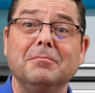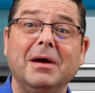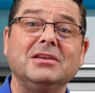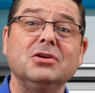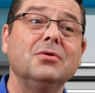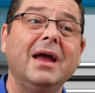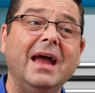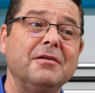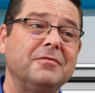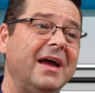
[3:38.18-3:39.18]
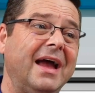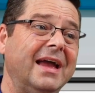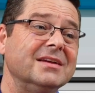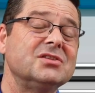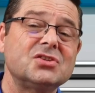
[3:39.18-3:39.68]
But you have
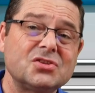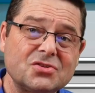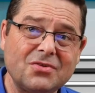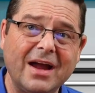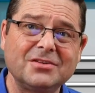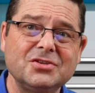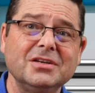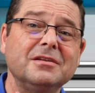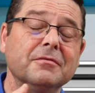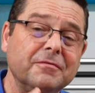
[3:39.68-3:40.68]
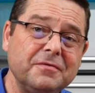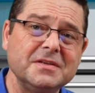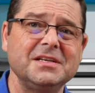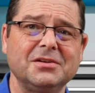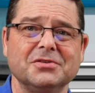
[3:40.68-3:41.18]
a structured and
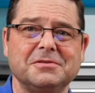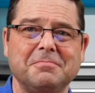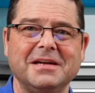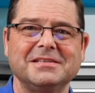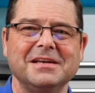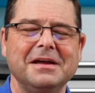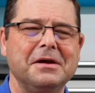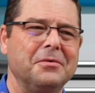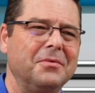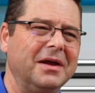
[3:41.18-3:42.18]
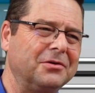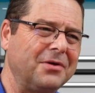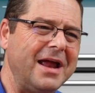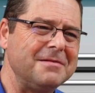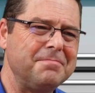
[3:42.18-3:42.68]
physical space where
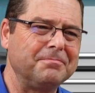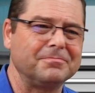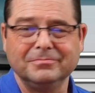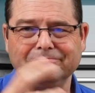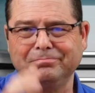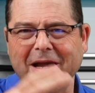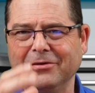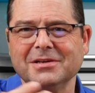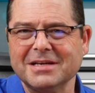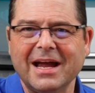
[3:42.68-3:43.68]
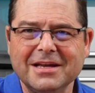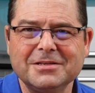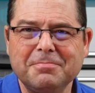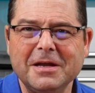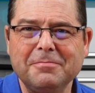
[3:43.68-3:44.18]
grandparent
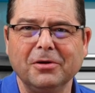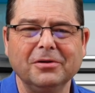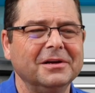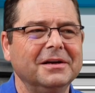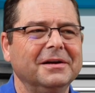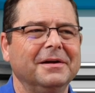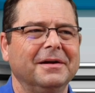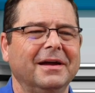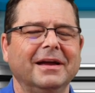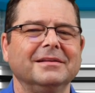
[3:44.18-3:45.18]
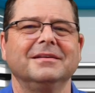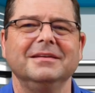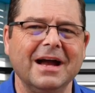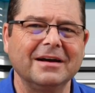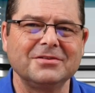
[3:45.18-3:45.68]
age people and
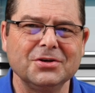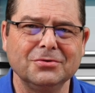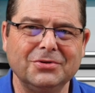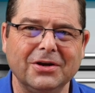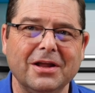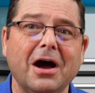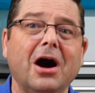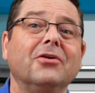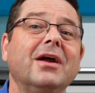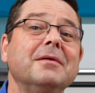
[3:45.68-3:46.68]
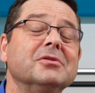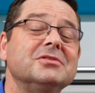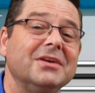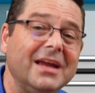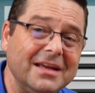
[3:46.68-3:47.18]
young children are able
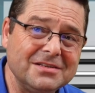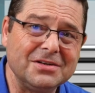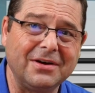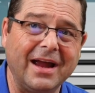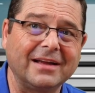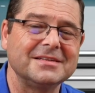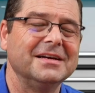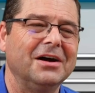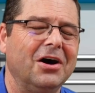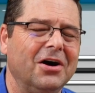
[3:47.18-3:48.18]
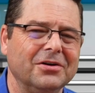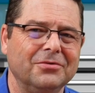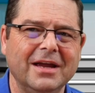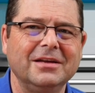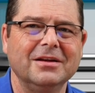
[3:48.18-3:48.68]
to interact on a
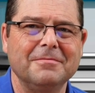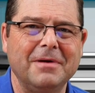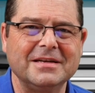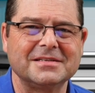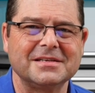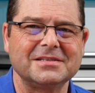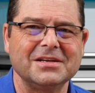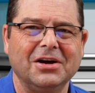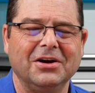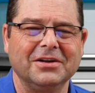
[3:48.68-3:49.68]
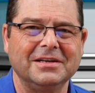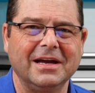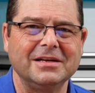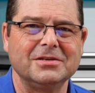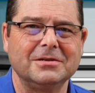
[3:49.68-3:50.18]
regular basis, on a
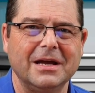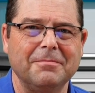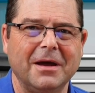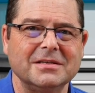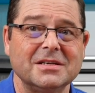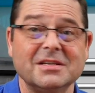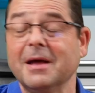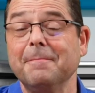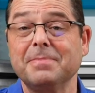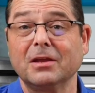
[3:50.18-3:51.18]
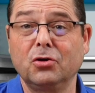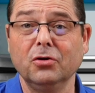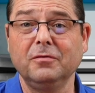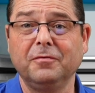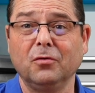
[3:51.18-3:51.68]
day-to-day basis.
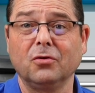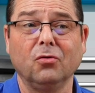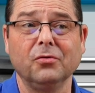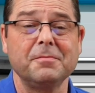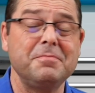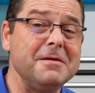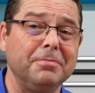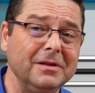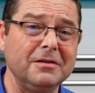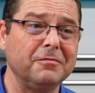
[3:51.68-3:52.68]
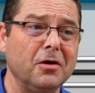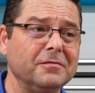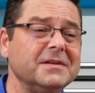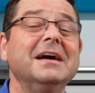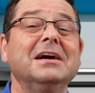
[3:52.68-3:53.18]
Good for all the people
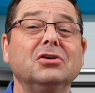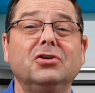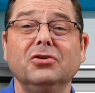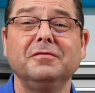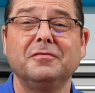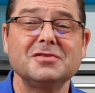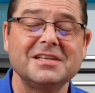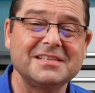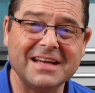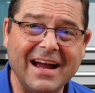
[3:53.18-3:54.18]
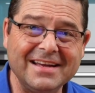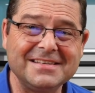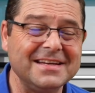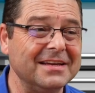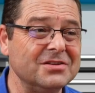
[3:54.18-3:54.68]
involved, good for
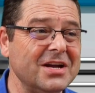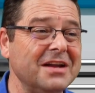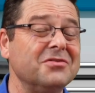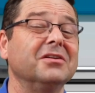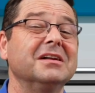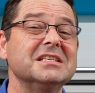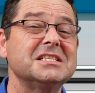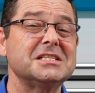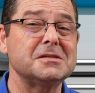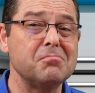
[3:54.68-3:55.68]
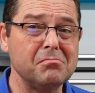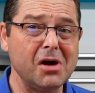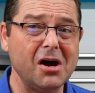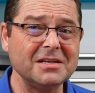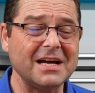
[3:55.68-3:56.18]
society in general,
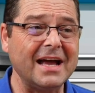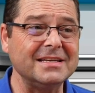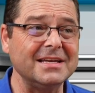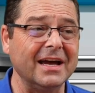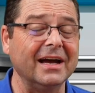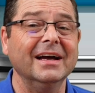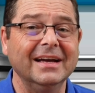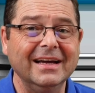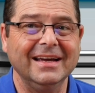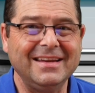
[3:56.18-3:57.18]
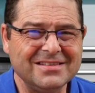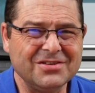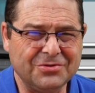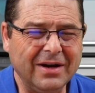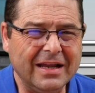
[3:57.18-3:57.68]
smart idea. It
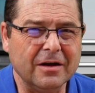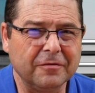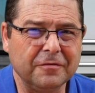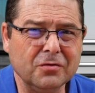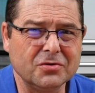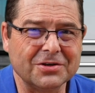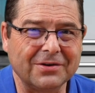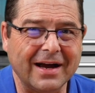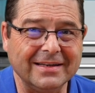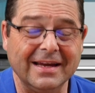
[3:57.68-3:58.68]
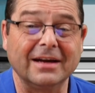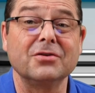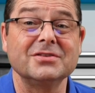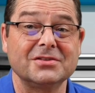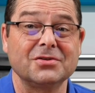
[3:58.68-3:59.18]
isn't really a future idea
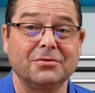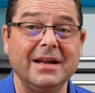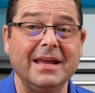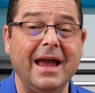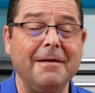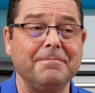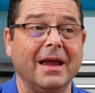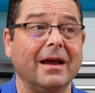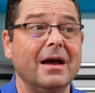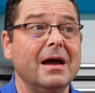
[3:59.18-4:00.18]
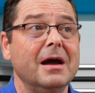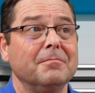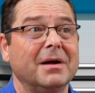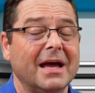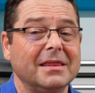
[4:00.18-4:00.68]
because it's already happening,
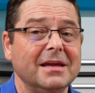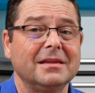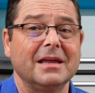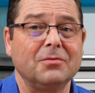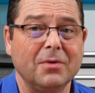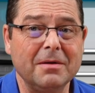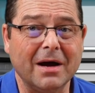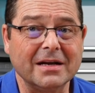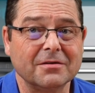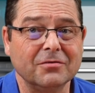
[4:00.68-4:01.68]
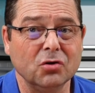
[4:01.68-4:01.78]
but I think that we might have